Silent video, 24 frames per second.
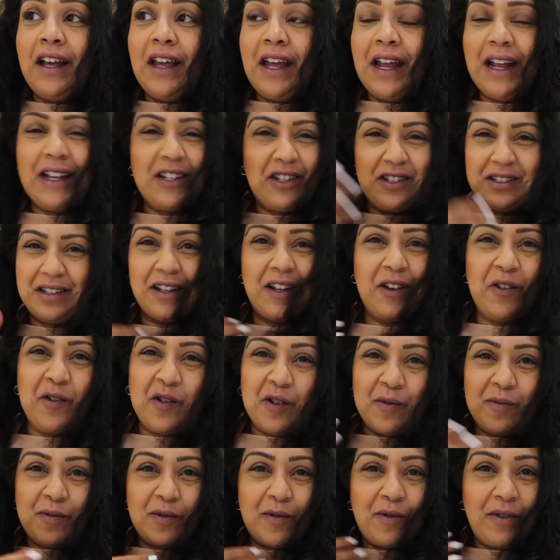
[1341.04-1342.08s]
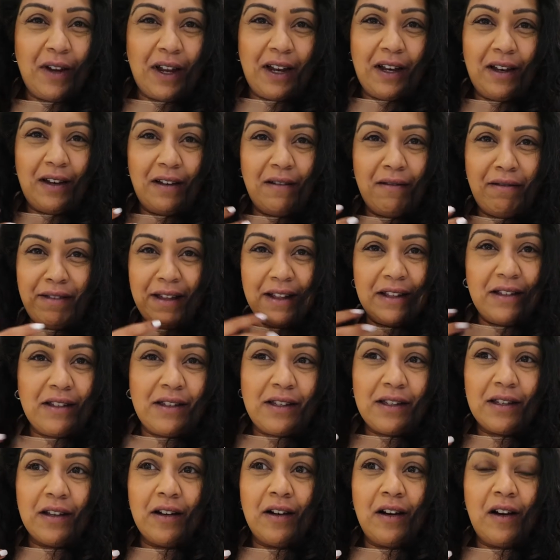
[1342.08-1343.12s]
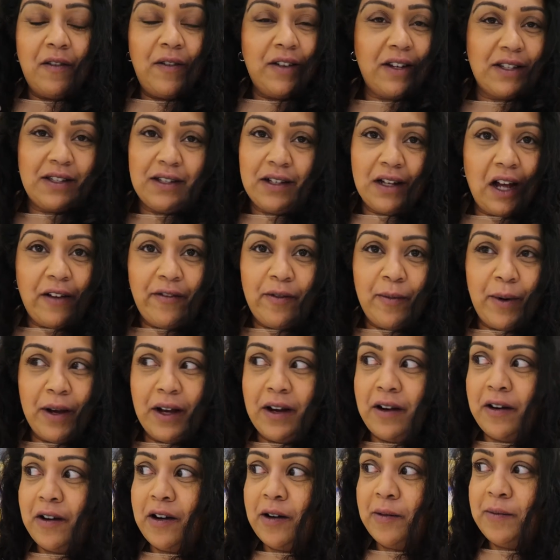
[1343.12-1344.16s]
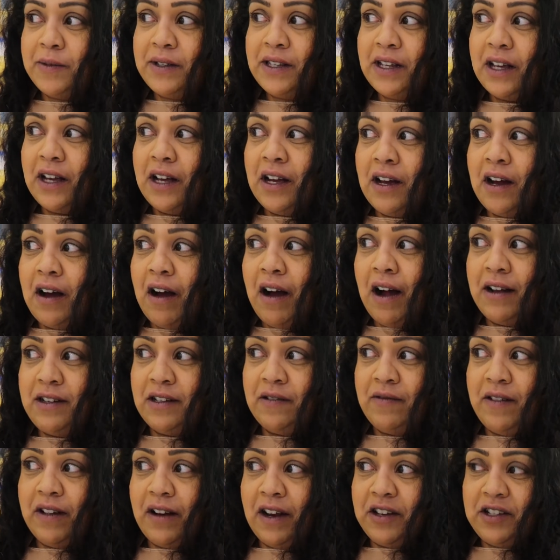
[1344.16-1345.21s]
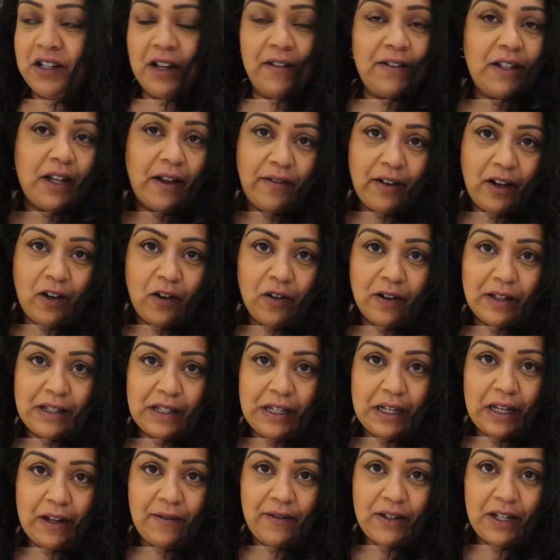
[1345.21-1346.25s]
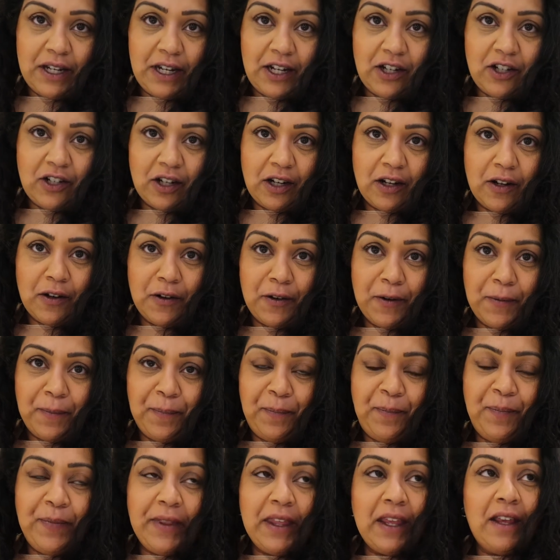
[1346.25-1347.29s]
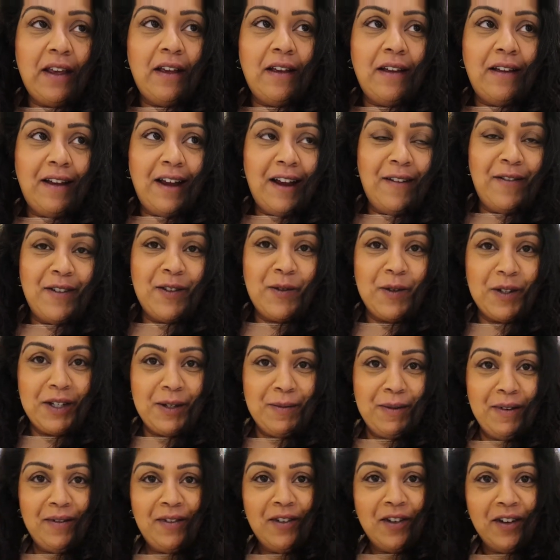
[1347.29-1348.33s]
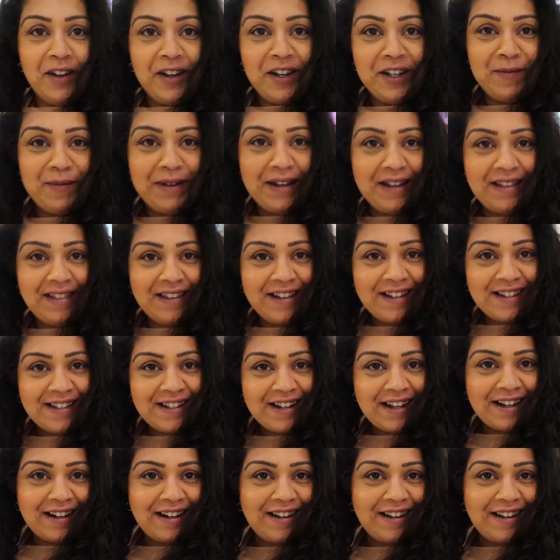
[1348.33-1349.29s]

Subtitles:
it's just like a normal, like thin scarf. It doesn't cover my arms. I didn't realise you had to have a long sleeve t-shirt on. Everyone's watching the vlog, who's being this now,